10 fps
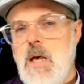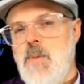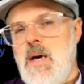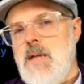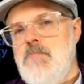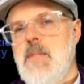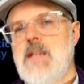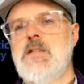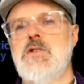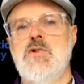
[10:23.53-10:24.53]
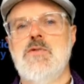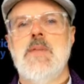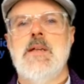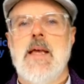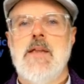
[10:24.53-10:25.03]
But let's assume
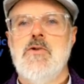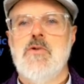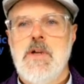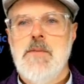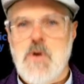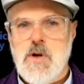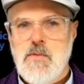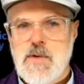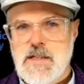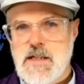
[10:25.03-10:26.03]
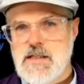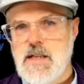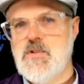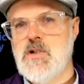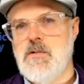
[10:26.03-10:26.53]
that Daniel Greenberg was an
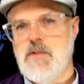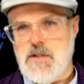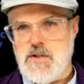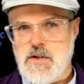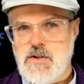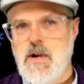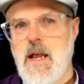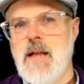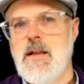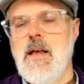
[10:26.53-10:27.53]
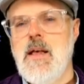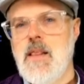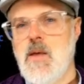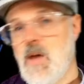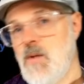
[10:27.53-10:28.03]
exceptional instructor and
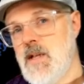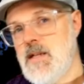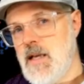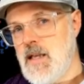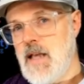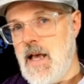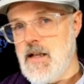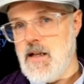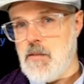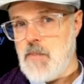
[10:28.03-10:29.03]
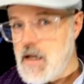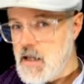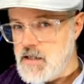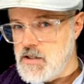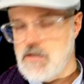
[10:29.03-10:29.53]
that when we take catalytic
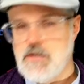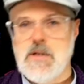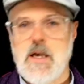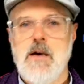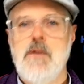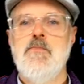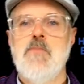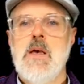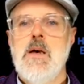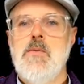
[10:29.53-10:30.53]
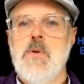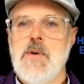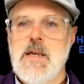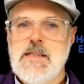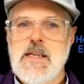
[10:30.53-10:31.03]
pedagogy to scale, we
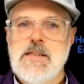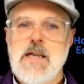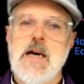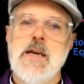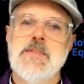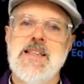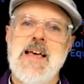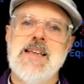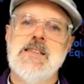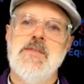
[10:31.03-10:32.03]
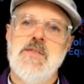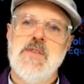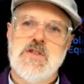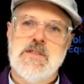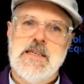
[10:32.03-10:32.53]
will get 10 times less of an
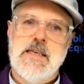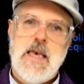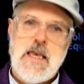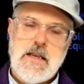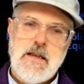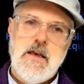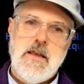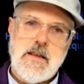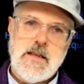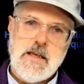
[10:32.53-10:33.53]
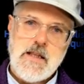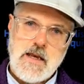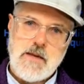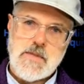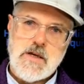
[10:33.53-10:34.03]
efficiency gain than he
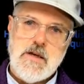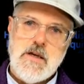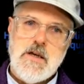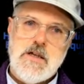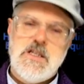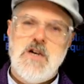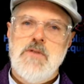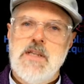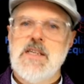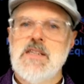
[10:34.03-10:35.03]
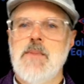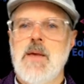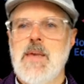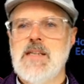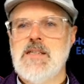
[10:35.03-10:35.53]
claimed. So let's
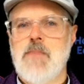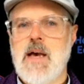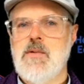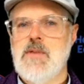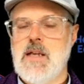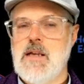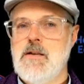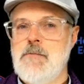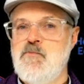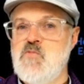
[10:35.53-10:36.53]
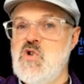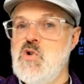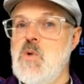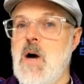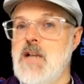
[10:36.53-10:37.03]
estimate basic math will take
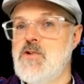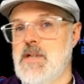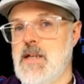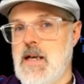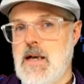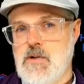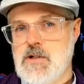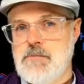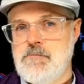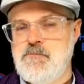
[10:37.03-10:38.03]
200 hours.